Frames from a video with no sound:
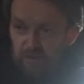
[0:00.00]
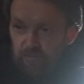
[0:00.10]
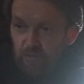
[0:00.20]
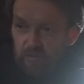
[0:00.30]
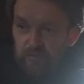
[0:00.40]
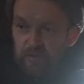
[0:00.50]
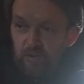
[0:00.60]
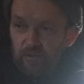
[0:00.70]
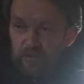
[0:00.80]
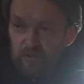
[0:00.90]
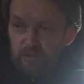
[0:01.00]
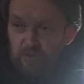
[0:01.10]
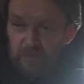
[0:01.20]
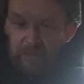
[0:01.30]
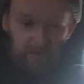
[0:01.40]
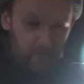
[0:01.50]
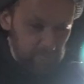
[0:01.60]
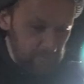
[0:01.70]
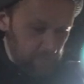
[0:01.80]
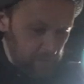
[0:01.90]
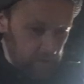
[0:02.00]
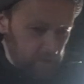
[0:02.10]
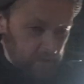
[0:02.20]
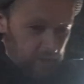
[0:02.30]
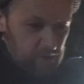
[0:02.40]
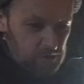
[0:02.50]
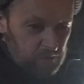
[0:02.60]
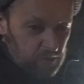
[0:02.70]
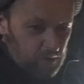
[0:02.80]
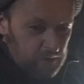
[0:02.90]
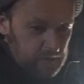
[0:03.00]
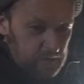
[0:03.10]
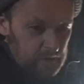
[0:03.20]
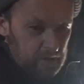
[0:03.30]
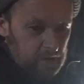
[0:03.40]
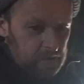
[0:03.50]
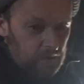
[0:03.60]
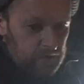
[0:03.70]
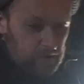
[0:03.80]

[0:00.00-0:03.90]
up going out the door come springtime, ends up going down the